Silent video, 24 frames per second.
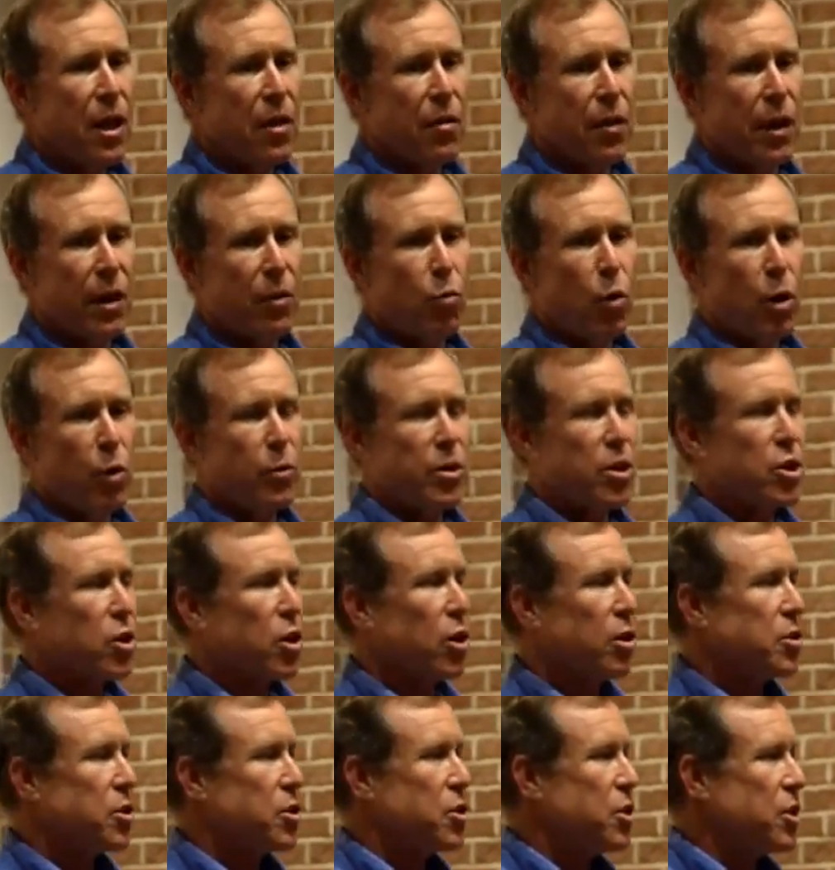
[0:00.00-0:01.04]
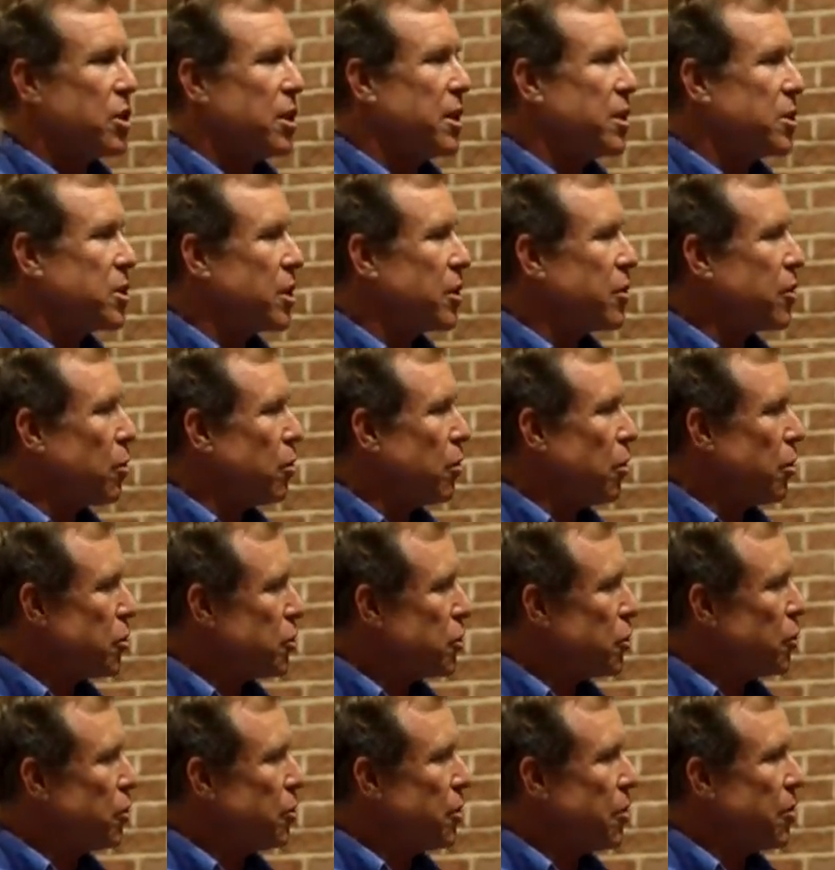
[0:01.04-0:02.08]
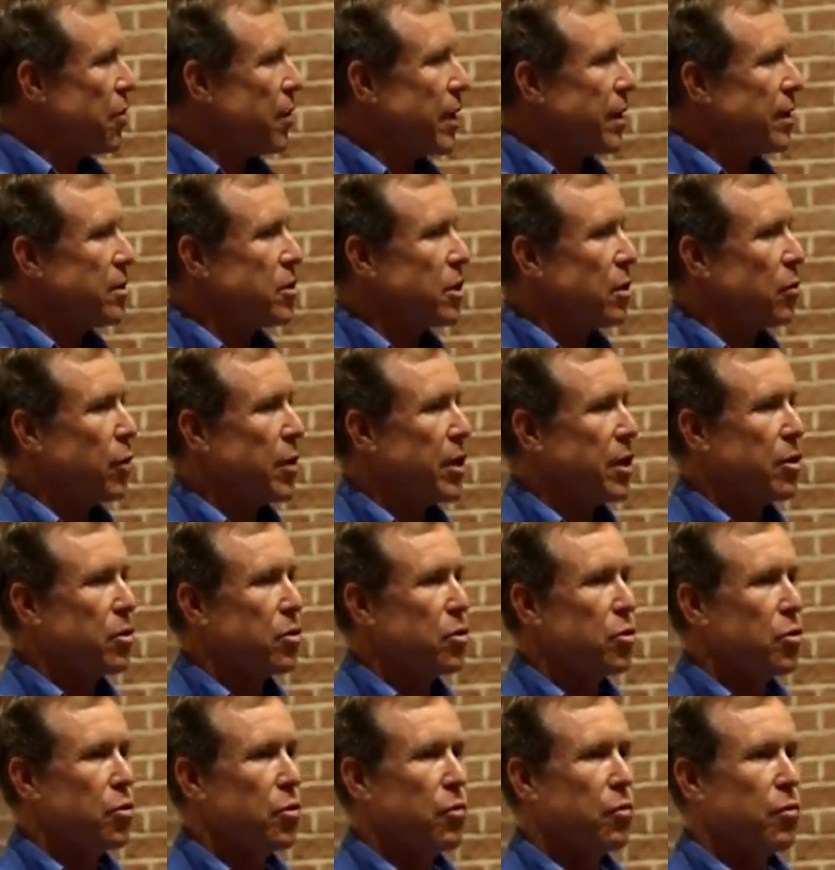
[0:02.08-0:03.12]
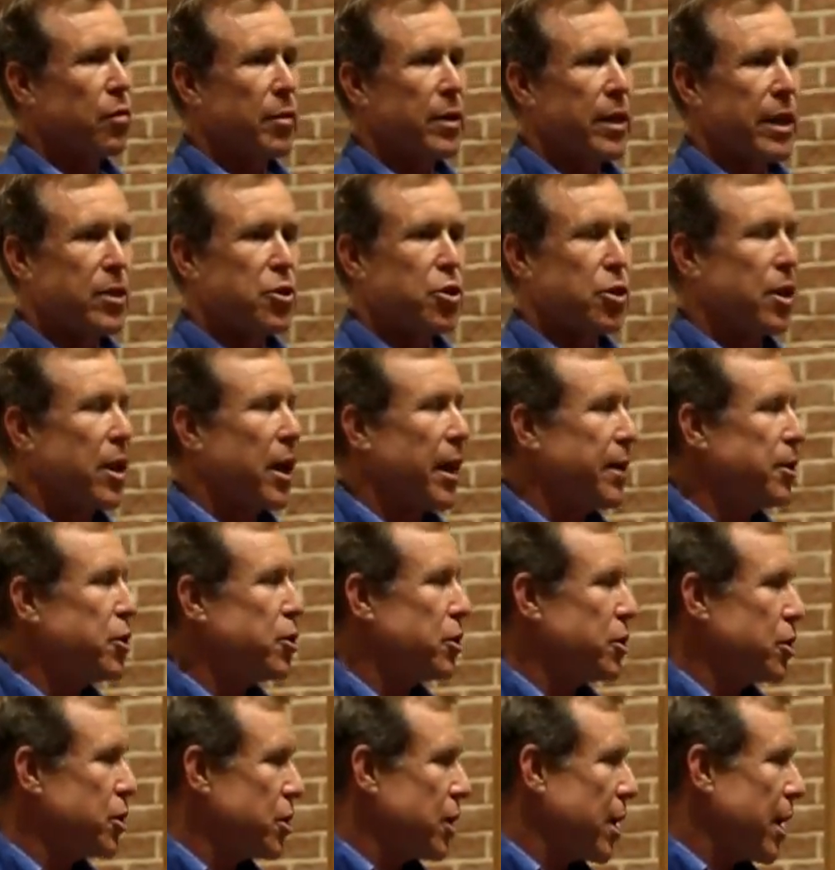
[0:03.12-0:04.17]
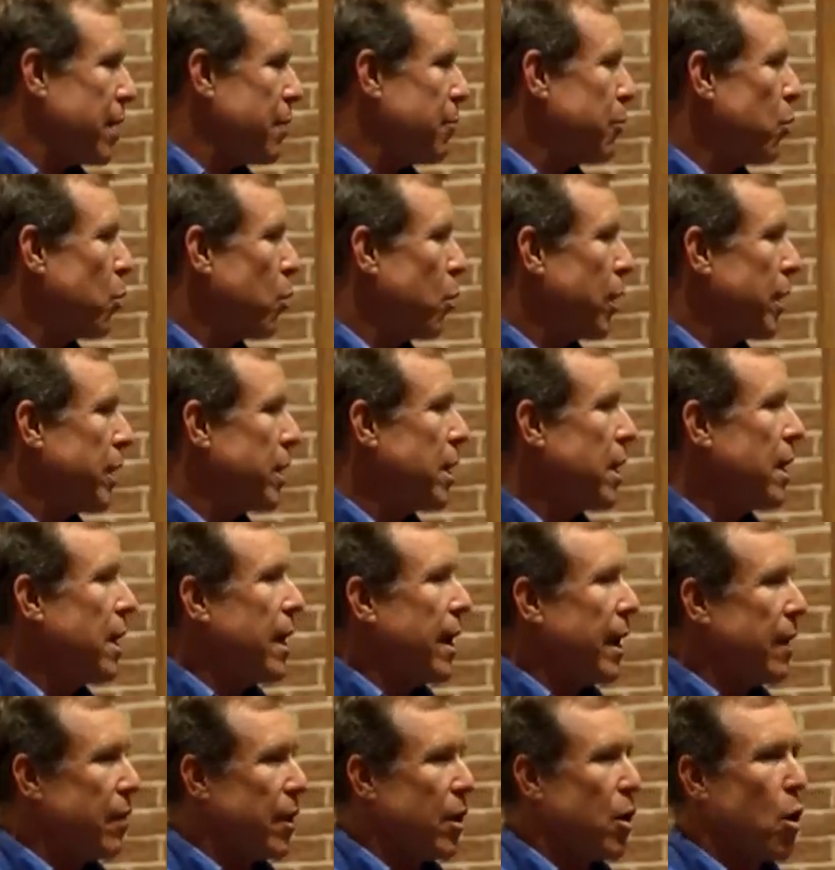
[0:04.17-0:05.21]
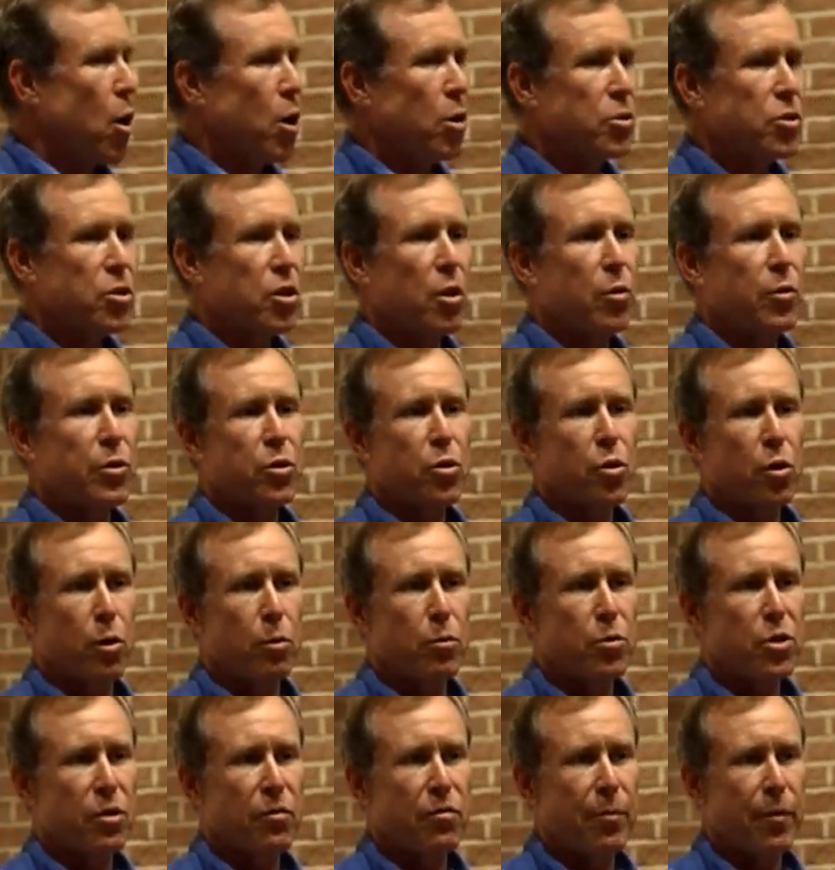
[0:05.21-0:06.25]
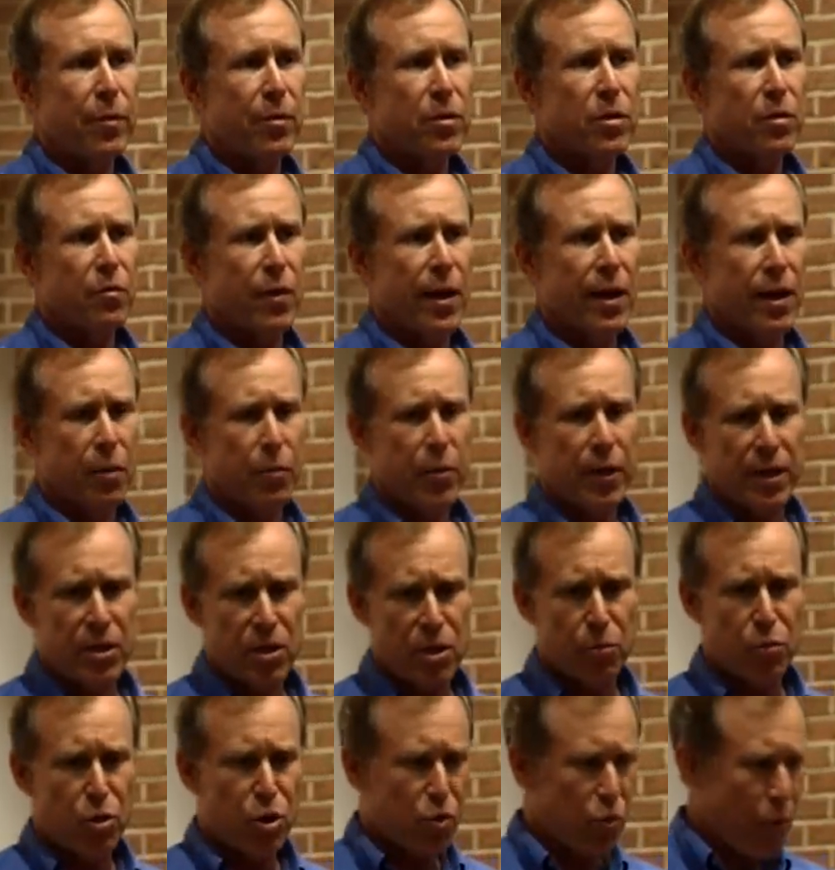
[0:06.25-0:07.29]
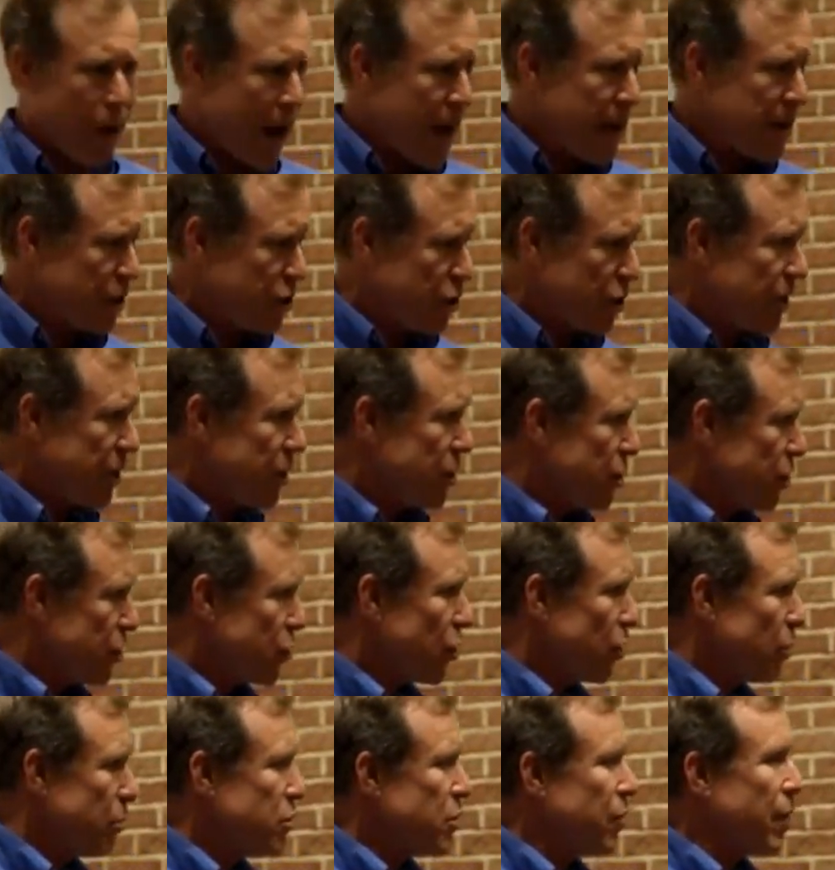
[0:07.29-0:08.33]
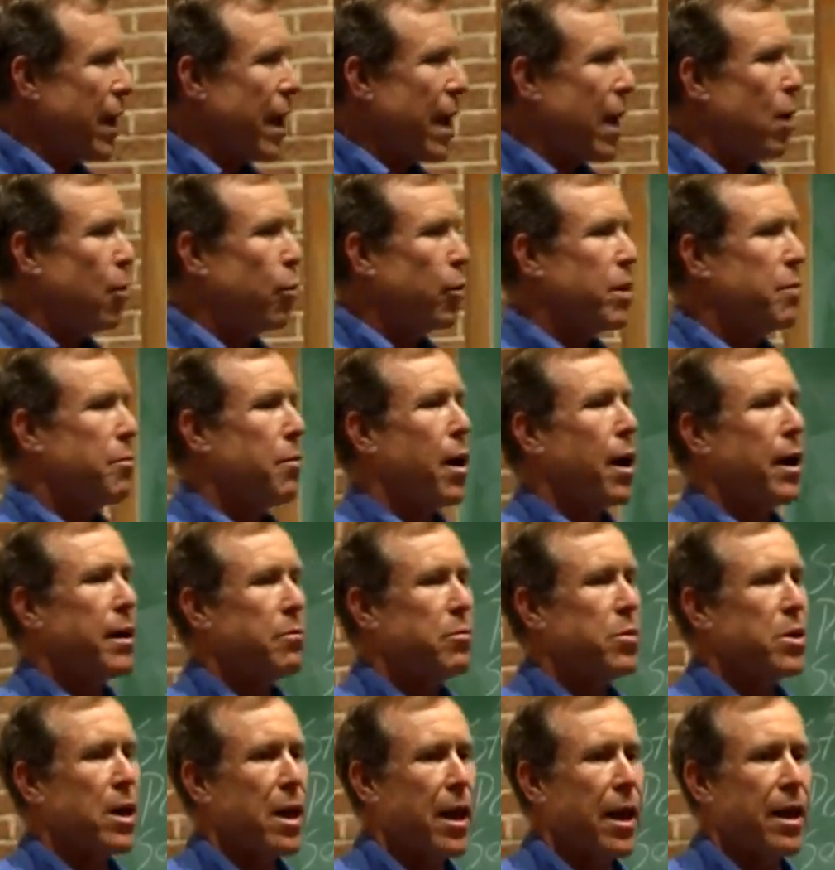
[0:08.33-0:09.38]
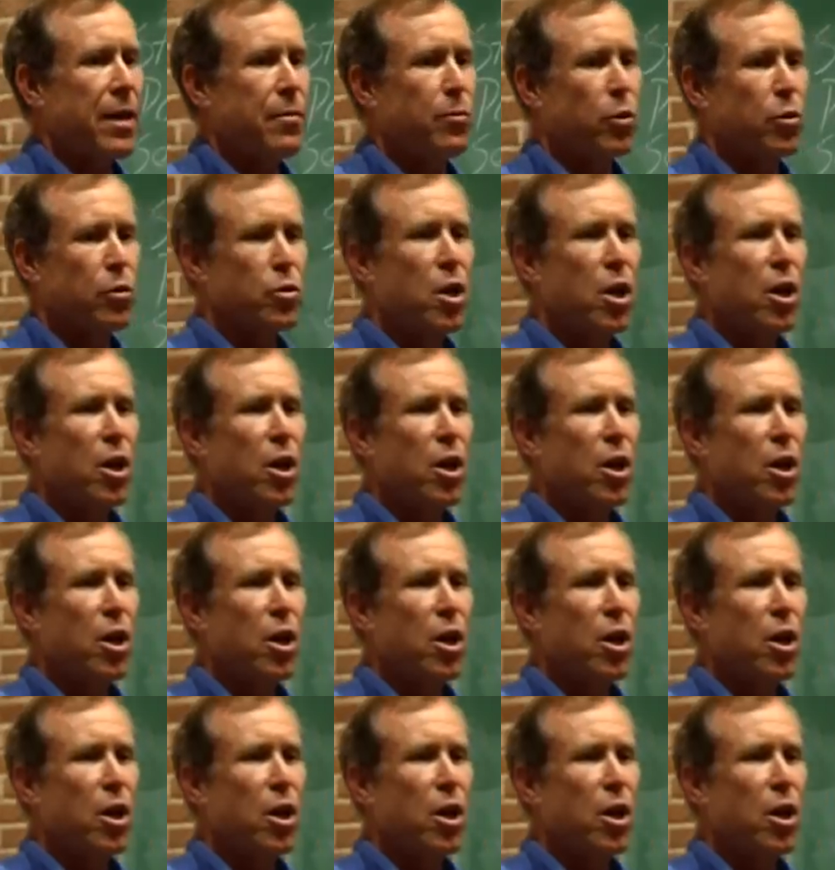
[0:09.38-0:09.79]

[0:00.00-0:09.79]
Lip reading: then what we start to see is that there are certain things that we can do from an education standpoint, and then also in terms of developing some strategies in terms of how we might be able